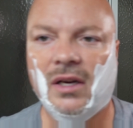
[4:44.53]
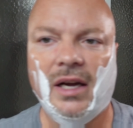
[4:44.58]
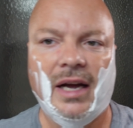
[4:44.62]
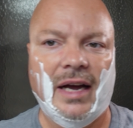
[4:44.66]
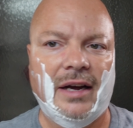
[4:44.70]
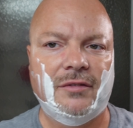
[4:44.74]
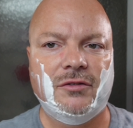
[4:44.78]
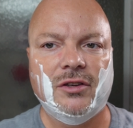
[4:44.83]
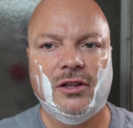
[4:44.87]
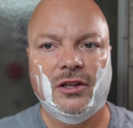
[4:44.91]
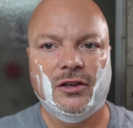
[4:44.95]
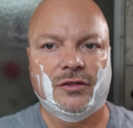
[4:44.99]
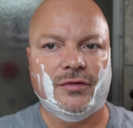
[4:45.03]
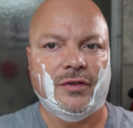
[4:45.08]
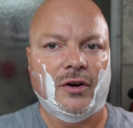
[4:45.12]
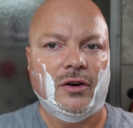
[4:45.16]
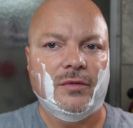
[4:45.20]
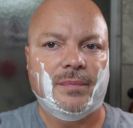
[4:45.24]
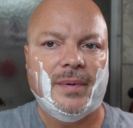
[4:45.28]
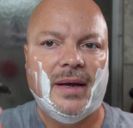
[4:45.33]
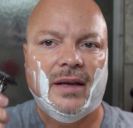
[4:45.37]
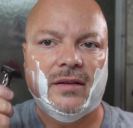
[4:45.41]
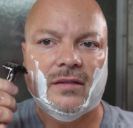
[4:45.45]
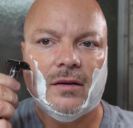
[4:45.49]
after this
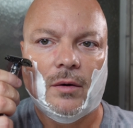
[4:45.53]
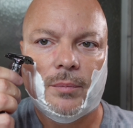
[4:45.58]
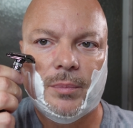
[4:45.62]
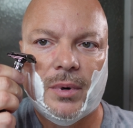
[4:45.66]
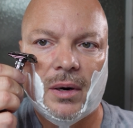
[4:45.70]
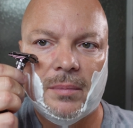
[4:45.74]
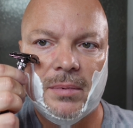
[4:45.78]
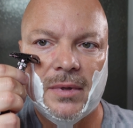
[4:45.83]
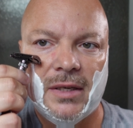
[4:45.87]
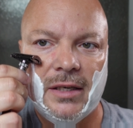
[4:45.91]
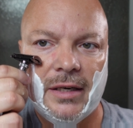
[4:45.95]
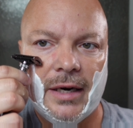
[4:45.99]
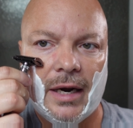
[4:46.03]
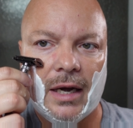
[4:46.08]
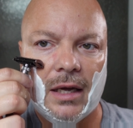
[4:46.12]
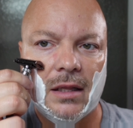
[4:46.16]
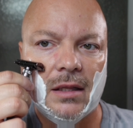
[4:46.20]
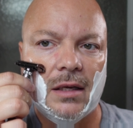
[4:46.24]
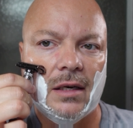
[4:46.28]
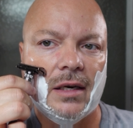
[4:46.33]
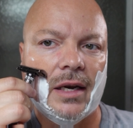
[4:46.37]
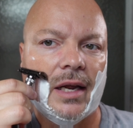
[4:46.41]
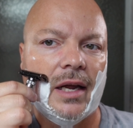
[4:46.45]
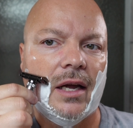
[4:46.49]
first pass, I'll probably dial
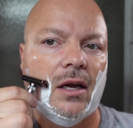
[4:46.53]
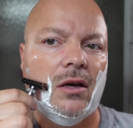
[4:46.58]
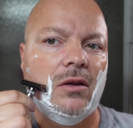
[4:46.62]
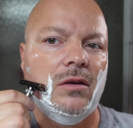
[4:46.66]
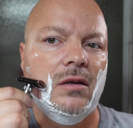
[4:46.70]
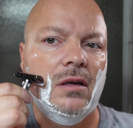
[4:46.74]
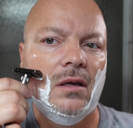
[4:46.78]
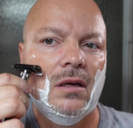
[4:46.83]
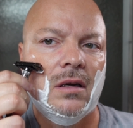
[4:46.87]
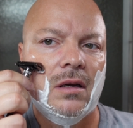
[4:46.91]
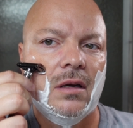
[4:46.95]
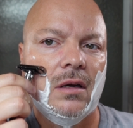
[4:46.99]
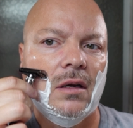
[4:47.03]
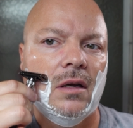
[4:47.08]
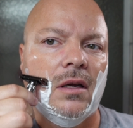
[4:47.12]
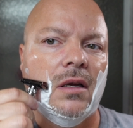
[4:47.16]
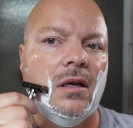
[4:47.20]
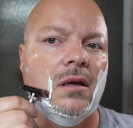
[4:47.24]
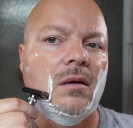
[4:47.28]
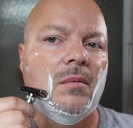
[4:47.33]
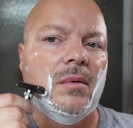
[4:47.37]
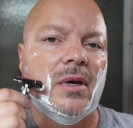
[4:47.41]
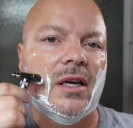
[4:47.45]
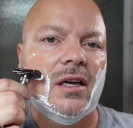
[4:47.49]
it down
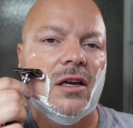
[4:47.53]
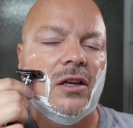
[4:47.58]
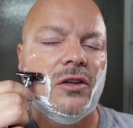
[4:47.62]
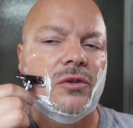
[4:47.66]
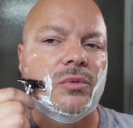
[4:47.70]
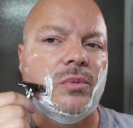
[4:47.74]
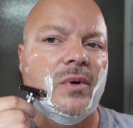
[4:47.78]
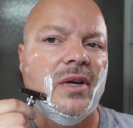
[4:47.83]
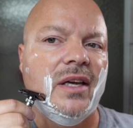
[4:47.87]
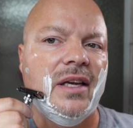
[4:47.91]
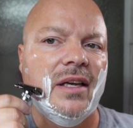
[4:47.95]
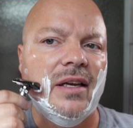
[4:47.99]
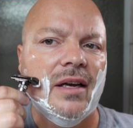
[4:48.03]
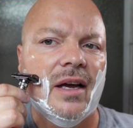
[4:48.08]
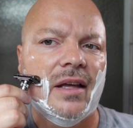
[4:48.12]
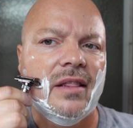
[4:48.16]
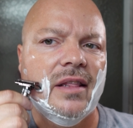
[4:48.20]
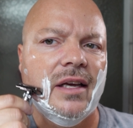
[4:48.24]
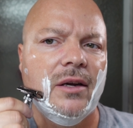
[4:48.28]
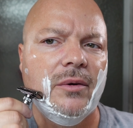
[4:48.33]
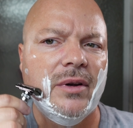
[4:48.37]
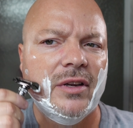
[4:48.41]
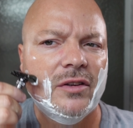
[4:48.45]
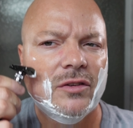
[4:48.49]
because we I
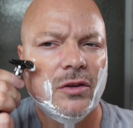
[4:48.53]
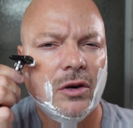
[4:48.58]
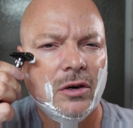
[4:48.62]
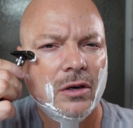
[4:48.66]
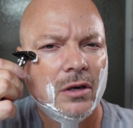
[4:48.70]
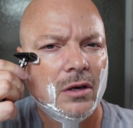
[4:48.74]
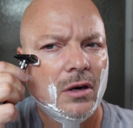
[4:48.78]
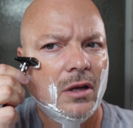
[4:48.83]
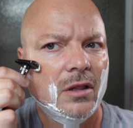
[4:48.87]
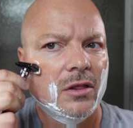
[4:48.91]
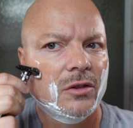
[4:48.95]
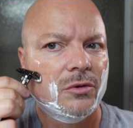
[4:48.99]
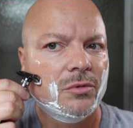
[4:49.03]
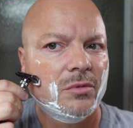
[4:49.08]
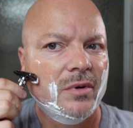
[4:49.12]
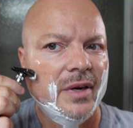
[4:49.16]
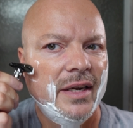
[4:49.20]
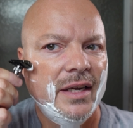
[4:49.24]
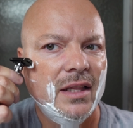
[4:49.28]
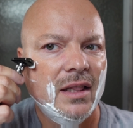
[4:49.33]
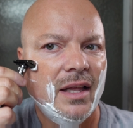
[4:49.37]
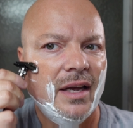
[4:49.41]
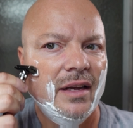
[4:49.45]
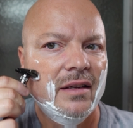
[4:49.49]
think we started on
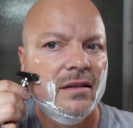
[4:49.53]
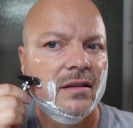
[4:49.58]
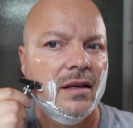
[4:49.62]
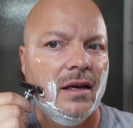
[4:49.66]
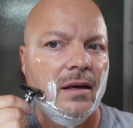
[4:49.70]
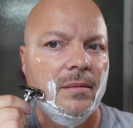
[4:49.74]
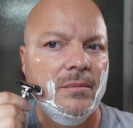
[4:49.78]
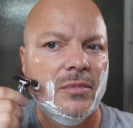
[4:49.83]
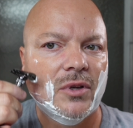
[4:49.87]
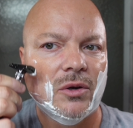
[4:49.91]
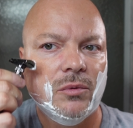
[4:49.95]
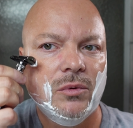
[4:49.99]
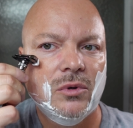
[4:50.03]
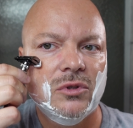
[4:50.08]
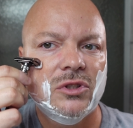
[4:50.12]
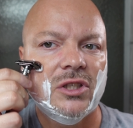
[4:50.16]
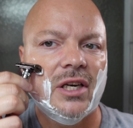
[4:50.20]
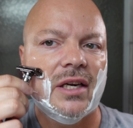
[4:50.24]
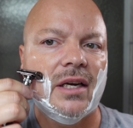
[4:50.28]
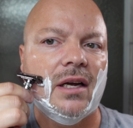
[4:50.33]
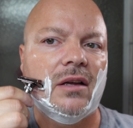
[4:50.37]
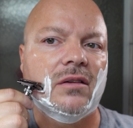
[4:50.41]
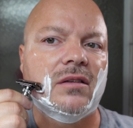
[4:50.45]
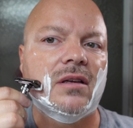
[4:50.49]
3 last time, so we'll
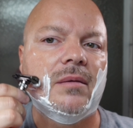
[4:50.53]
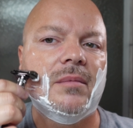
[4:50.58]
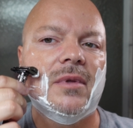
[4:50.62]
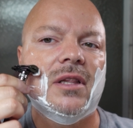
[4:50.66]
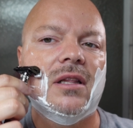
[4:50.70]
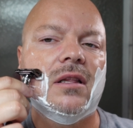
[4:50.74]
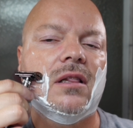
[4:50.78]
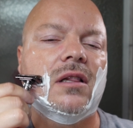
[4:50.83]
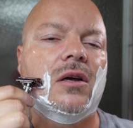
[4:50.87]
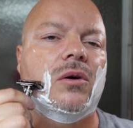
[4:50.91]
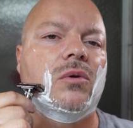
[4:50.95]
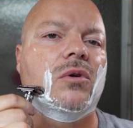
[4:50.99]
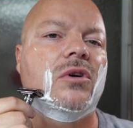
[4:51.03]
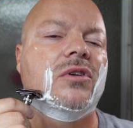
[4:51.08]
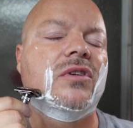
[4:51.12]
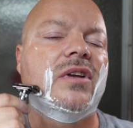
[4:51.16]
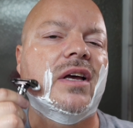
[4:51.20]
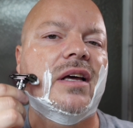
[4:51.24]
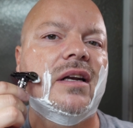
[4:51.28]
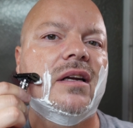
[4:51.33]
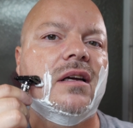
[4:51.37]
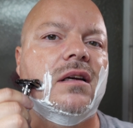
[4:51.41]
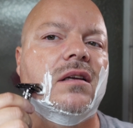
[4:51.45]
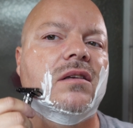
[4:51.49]
check out some of the lower
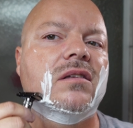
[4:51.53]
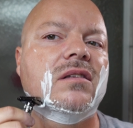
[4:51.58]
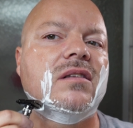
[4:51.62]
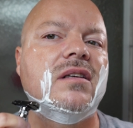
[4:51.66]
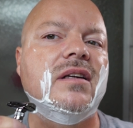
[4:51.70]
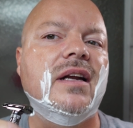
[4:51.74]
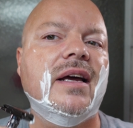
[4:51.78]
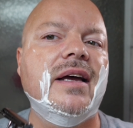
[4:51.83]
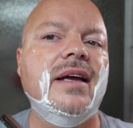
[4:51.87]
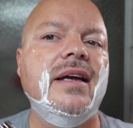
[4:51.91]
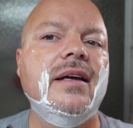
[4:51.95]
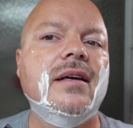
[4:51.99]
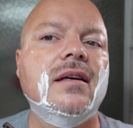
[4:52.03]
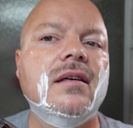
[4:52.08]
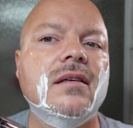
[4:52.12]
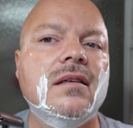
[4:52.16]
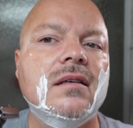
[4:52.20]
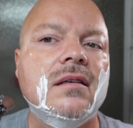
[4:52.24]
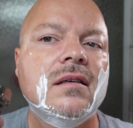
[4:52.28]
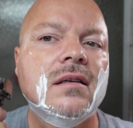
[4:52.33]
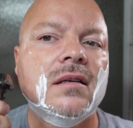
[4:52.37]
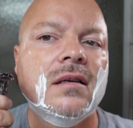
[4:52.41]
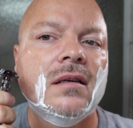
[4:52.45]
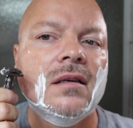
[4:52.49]
settings today
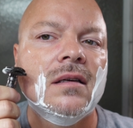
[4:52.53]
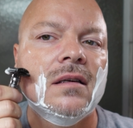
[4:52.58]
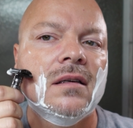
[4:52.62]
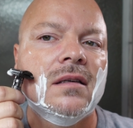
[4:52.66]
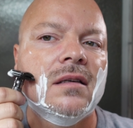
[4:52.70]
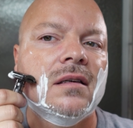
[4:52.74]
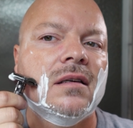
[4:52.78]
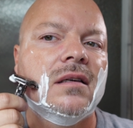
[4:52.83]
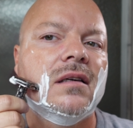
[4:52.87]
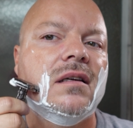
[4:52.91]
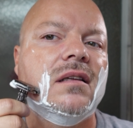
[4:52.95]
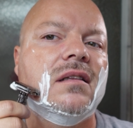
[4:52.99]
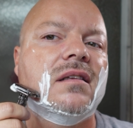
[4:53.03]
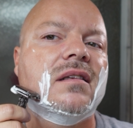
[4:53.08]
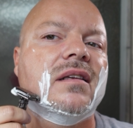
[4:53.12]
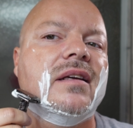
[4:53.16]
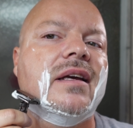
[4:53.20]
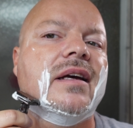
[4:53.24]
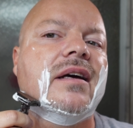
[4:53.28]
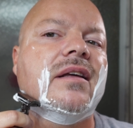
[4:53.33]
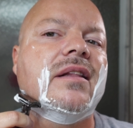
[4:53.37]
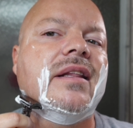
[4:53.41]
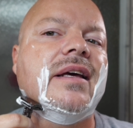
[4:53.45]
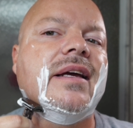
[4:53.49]
and see
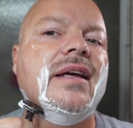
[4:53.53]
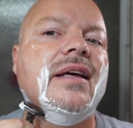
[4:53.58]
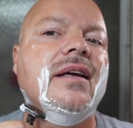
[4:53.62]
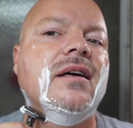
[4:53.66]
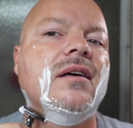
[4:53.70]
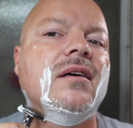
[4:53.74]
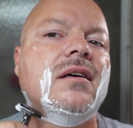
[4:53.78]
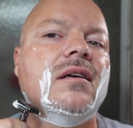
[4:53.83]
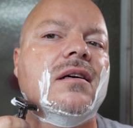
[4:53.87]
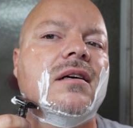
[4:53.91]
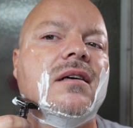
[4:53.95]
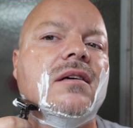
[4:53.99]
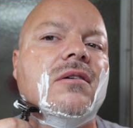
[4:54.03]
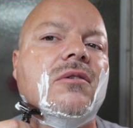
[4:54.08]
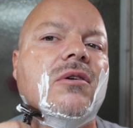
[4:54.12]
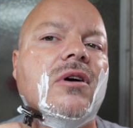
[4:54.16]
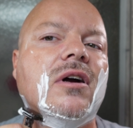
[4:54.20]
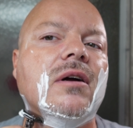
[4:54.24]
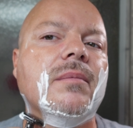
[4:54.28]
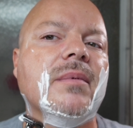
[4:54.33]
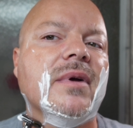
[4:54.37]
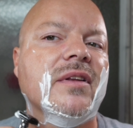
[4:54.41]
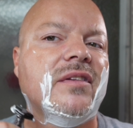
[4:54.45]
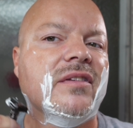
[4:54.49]
how they
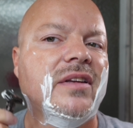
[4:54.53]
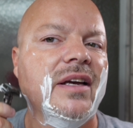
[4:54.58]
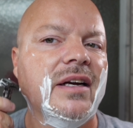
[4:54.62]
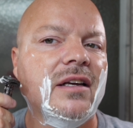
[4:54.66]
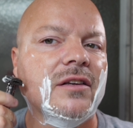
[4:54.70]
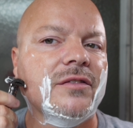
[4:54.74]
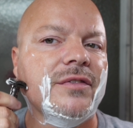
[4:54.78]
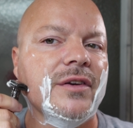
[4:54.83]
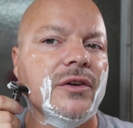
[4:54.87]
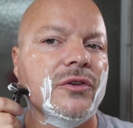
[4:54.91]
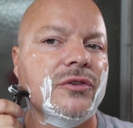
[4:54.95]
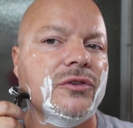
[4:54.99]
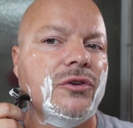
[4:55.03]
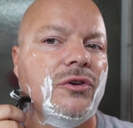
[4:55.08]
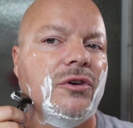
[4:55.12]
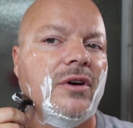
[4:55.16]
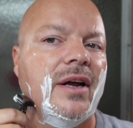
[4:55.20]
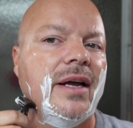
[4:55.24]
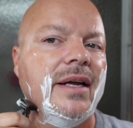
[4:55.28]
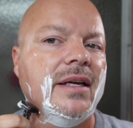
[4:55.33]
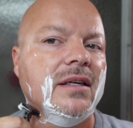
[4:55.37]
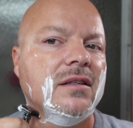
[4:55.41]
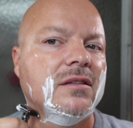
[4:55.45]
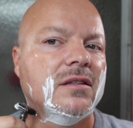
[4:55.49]
work. But 6 feels
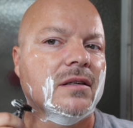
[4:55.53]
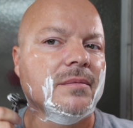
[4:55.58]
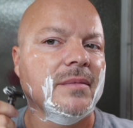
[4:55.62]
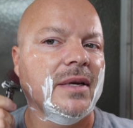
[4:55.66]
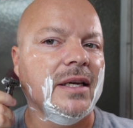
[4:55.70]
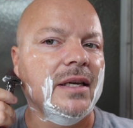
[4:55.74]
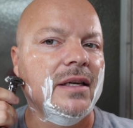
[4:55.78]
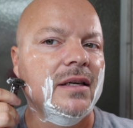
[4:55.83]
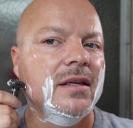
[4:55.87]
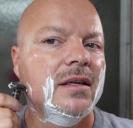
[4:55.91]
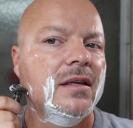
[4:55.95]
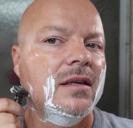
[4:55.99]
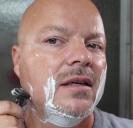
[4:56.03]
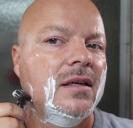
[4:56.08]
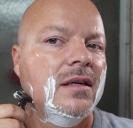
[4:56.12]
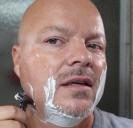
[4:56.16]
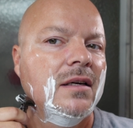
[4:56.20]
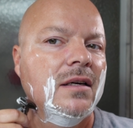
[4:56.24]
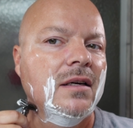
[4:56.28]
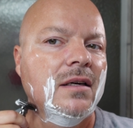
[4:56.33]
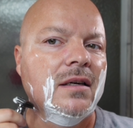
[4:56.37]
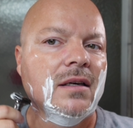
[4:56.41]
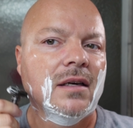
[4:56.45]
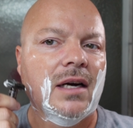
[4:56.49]
great to me.
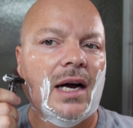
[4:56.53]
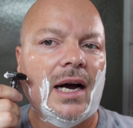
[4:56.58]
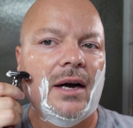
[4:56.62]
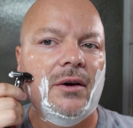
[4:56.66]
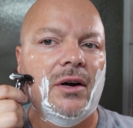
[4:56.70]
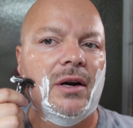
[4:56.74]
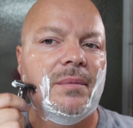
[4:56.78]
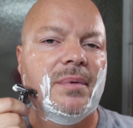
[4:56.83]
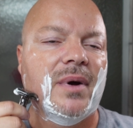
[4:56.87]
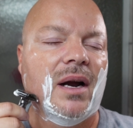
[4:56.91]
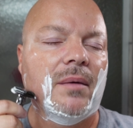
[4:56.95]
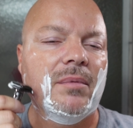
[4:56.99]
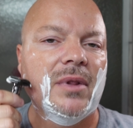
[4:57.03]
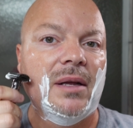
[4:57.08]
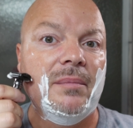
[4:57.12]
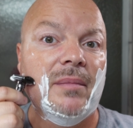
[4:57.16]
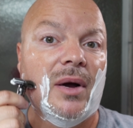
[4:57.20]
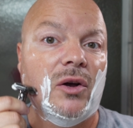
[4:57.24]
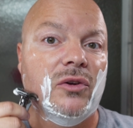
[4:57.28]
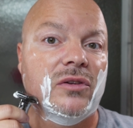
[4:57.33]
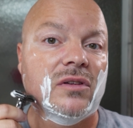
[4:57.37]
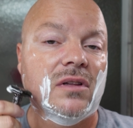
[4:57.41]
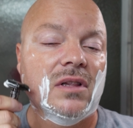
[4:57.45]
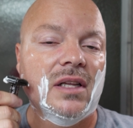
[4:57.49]
I would probably
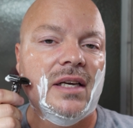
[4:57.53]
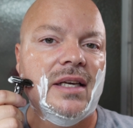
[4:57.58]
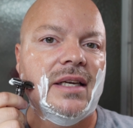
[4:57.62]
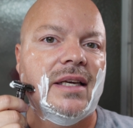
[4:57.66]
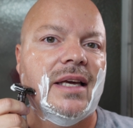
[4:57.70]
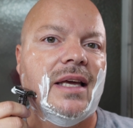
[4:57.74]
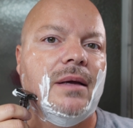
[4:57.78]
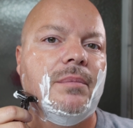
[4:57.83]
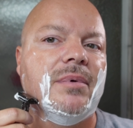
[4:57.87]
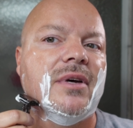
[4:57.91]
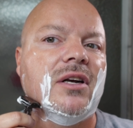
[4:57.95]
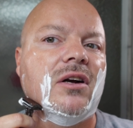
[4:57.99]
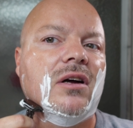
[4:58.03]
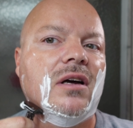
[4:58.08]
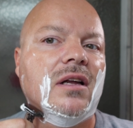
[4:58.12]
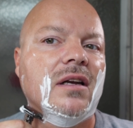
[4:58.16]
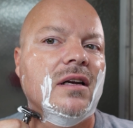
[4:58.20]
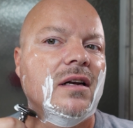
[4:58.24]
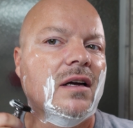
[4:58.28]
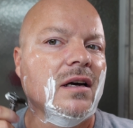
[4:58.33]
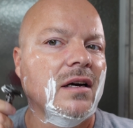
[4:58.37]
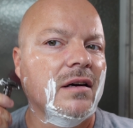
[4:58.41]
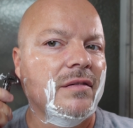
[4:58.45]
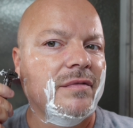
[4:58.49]
mostly keep it
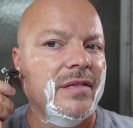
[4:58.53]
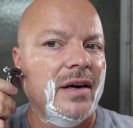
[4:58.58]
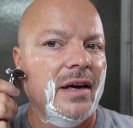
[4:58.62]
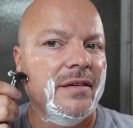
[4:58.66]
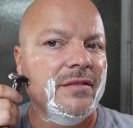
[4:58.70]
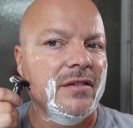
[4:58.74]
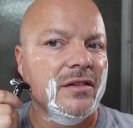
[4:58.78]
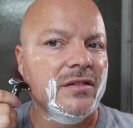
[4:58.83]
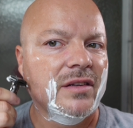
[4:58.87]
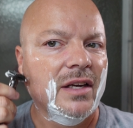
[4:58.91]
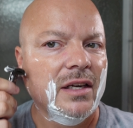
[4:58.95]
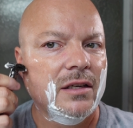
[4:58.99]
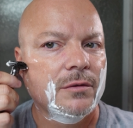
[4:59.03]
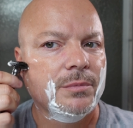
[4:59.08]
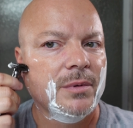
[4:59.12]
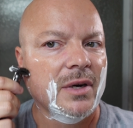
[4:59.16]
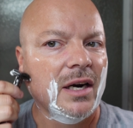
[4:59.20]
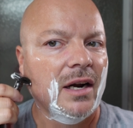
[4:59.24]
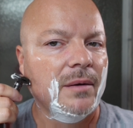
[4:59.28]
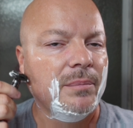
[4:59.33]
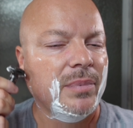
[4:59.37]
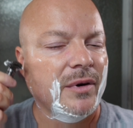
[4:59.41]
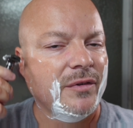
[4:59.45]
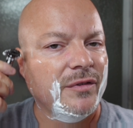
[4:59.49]
on uh, 5 and 6, but
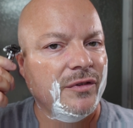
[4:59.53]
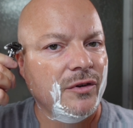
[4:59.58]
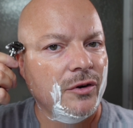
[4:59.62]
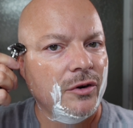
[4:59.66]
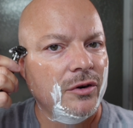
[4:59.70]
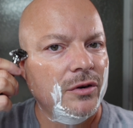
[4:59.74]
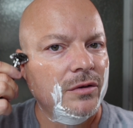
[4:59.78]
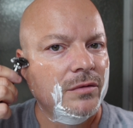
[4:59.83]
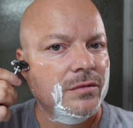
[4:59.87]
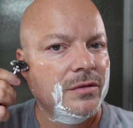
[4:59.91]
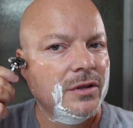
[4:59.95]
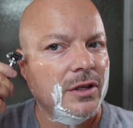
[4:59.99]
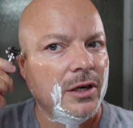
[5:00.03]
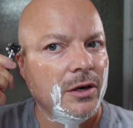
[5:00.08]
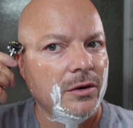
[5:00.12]
I prefer, you